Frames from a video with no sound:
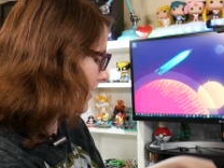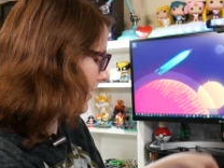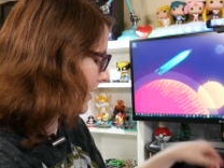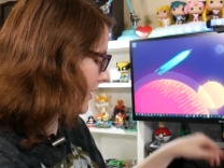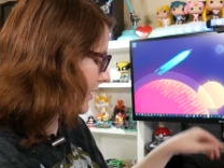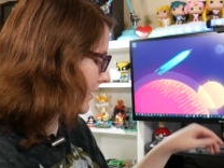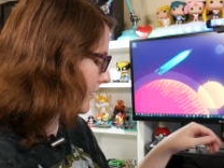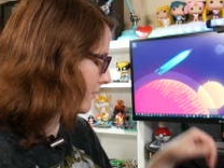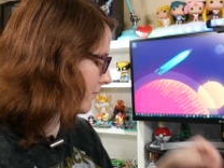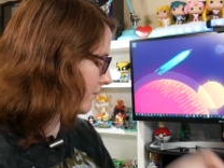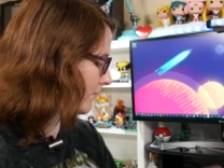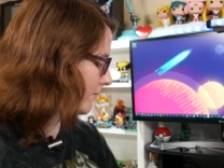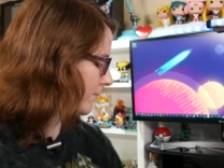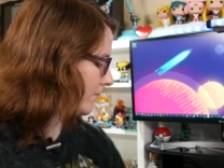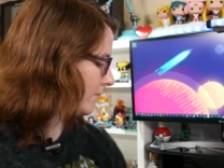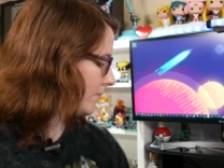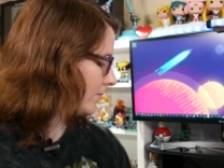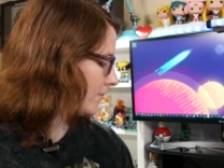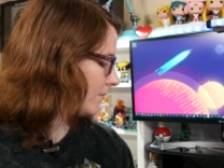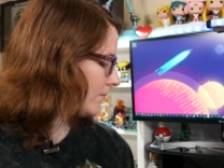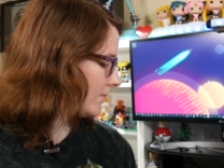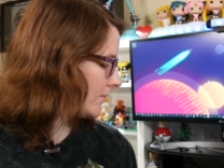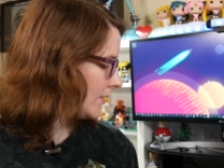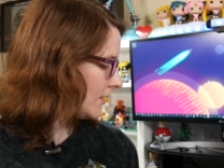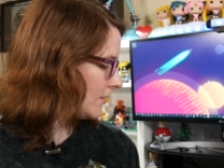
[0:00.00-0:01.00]
Um,
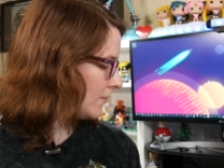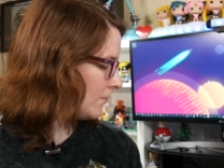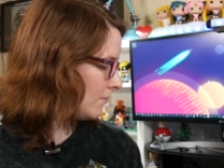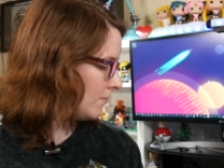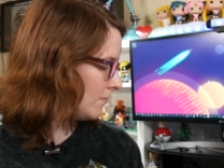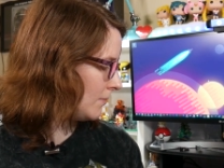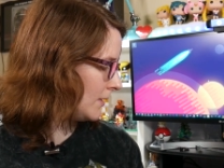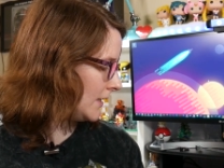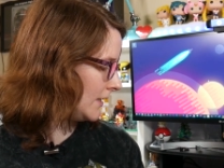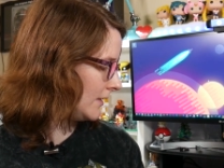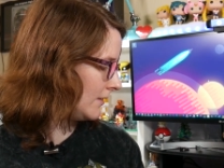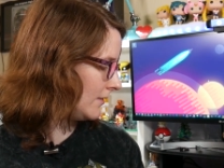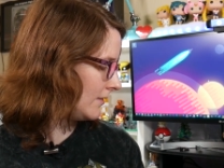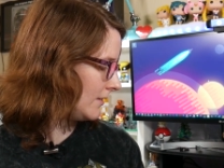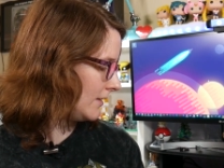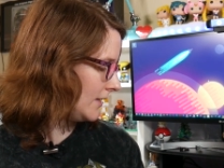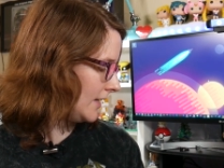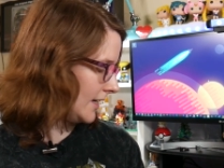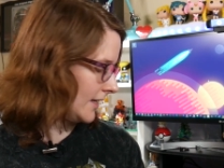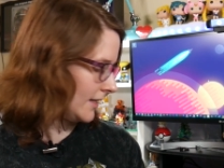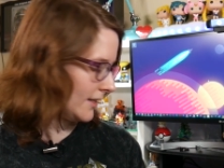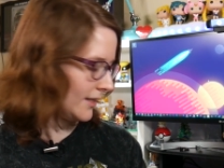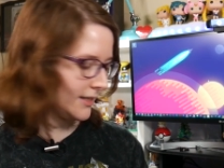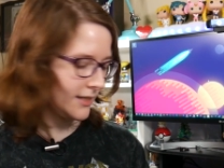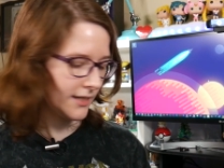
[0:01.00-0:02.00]
but
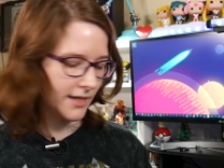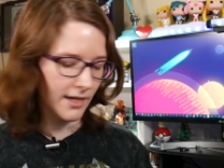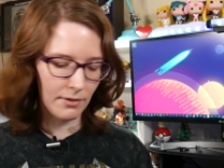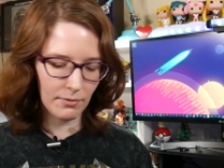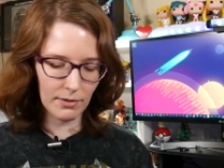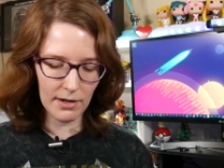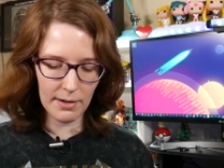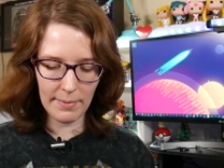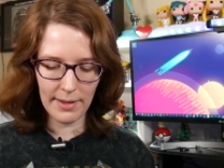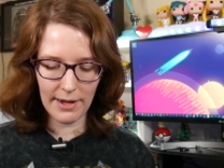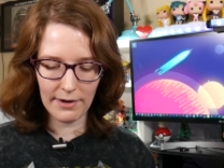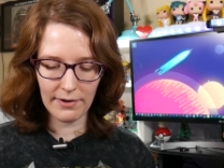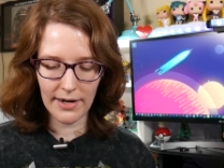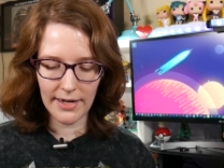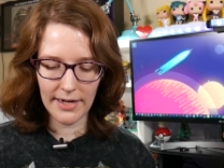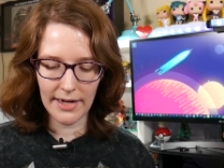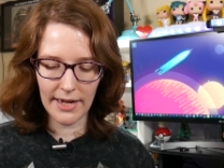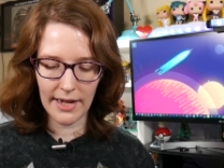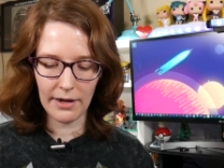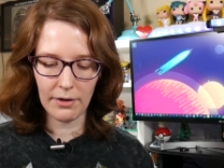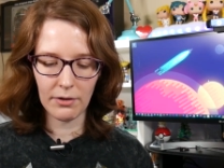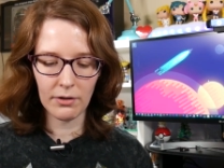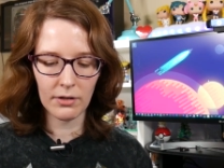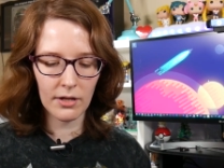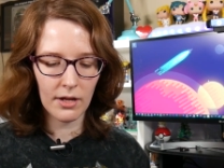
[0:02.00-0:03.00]
yeah, that's kind of where I'm at right
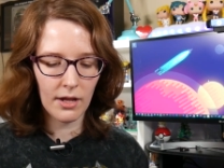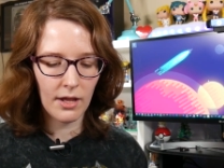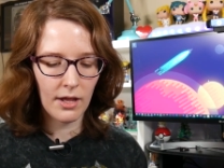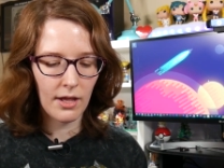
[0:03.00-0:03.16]
now.